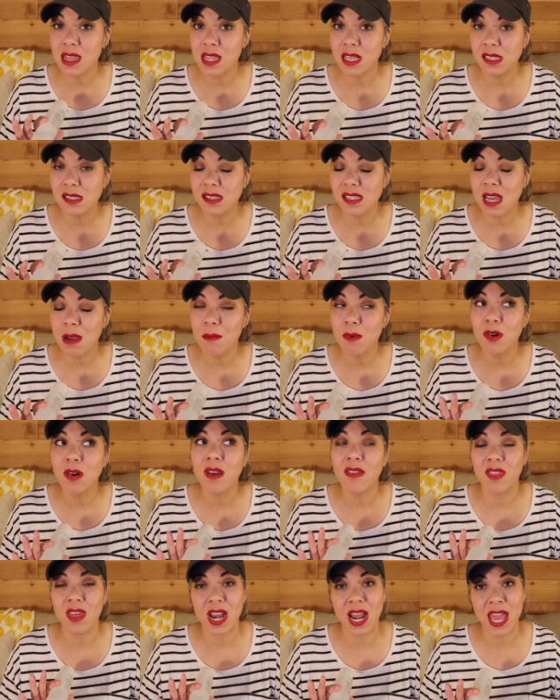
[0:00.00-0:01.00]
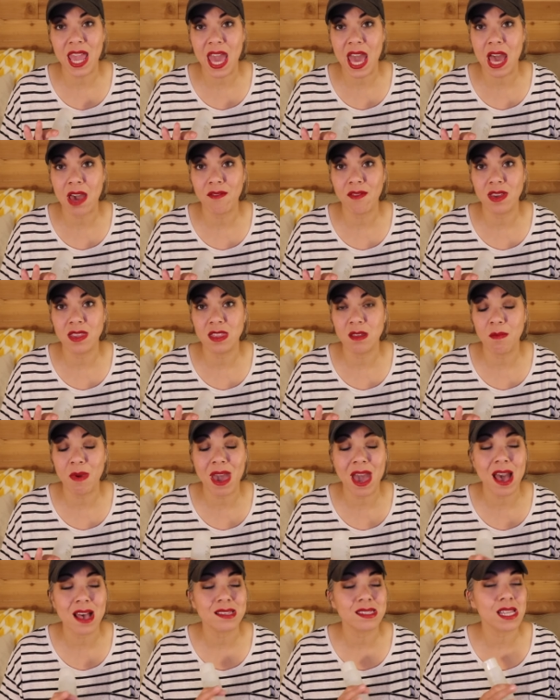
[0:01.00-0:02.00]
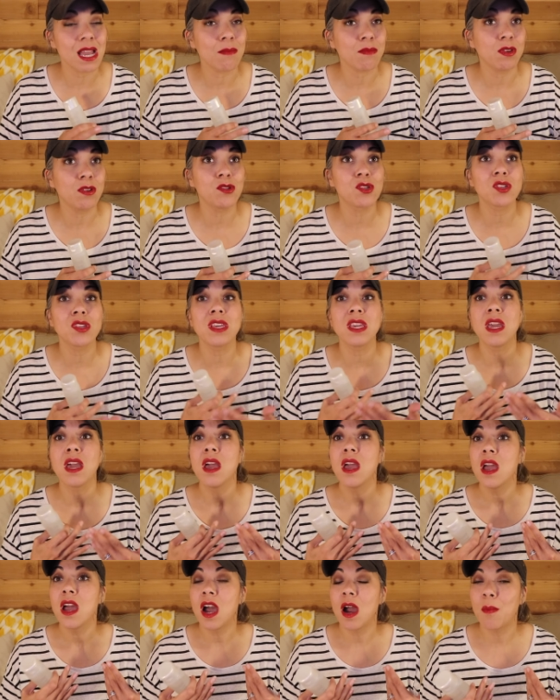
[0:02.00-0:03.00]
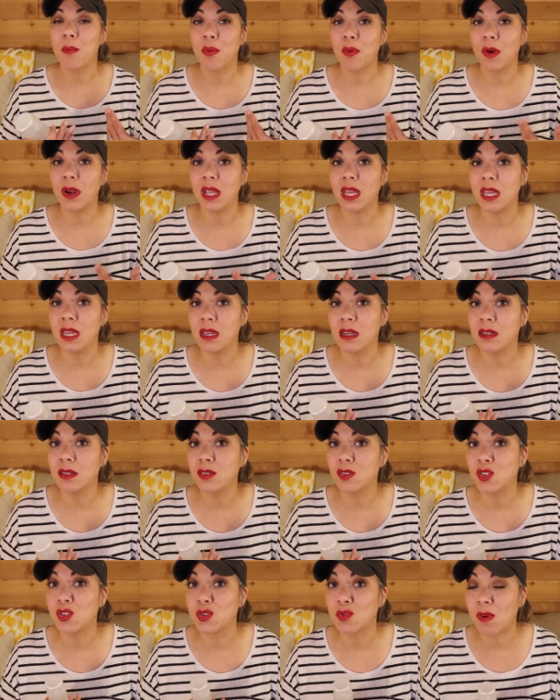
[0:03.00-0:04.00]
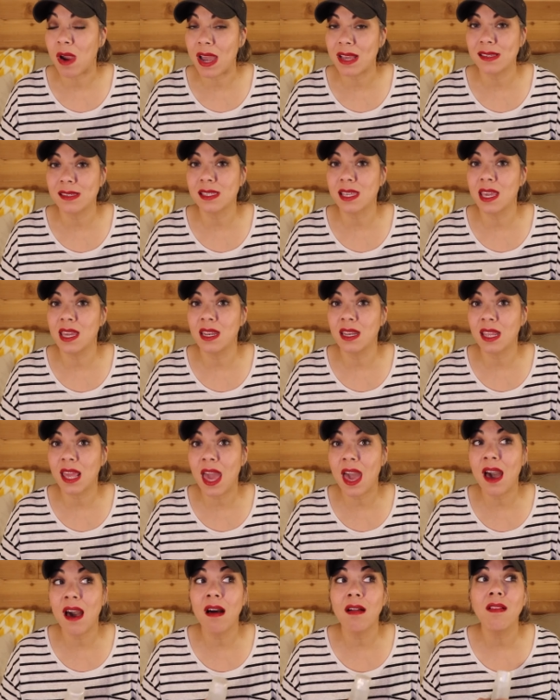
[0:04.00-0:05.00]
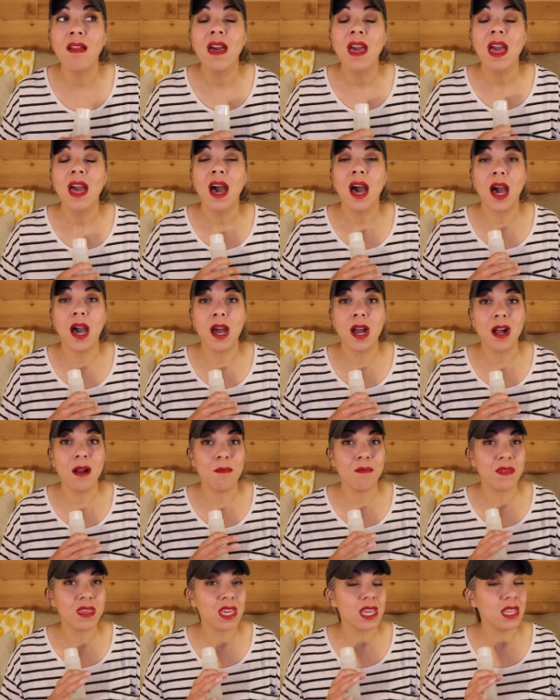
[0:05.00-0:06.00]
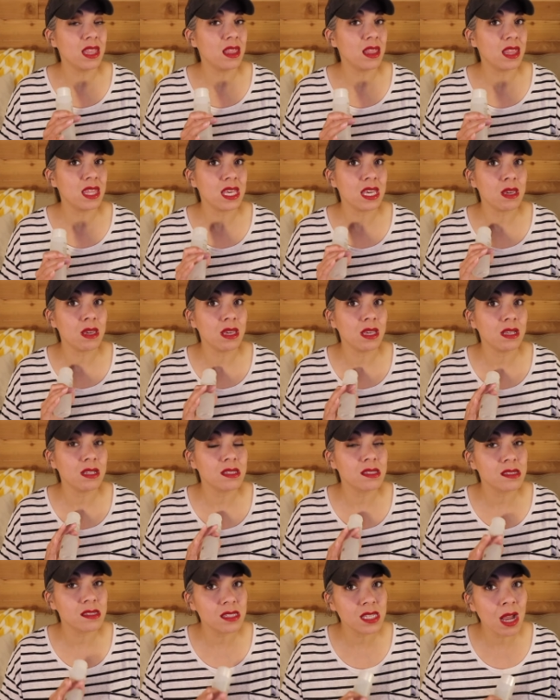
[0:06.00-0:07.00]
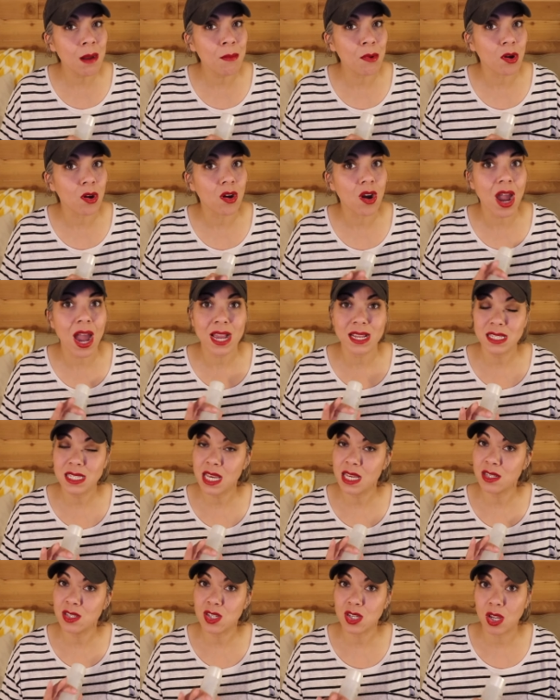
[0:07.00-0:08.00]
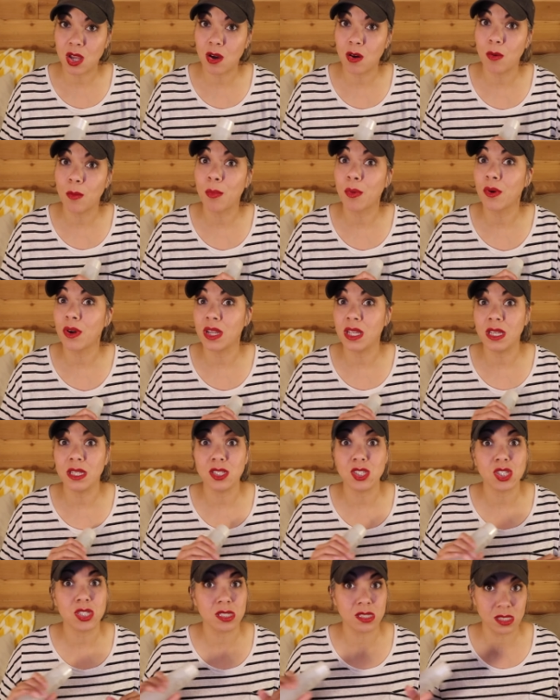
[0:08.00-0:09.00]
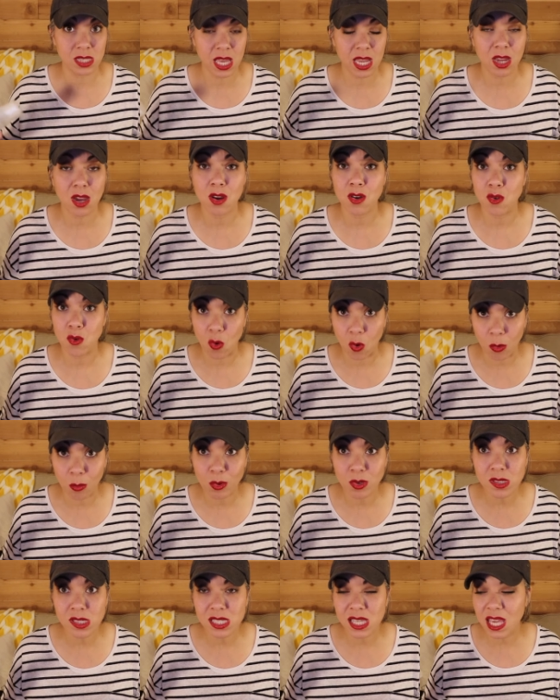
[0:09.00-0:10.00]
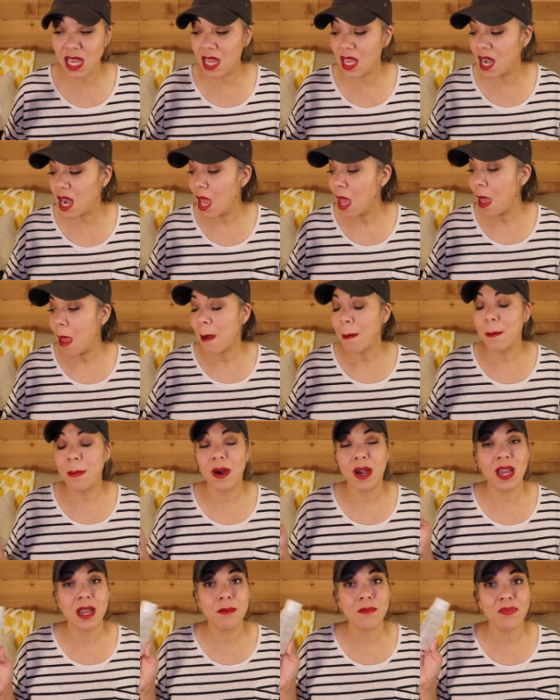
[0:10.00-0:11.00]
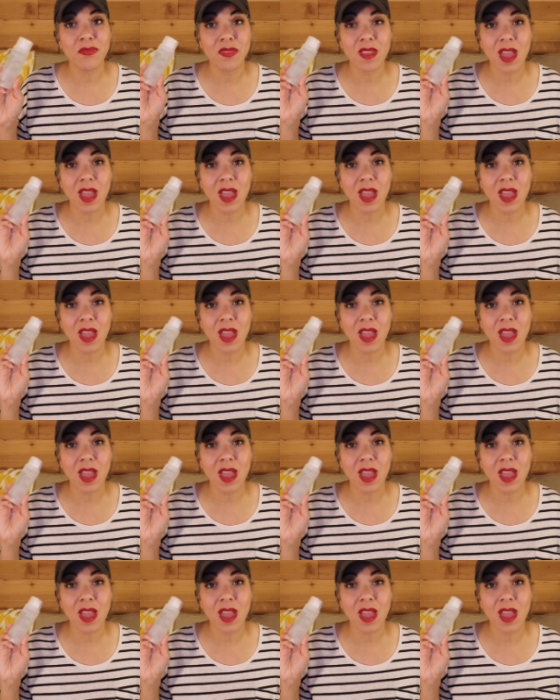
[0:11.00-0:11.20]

this summer than I have in the past. I'm usually a pretty dry-skinned gal. In the summer, I tend to go pretty just like normal skin, but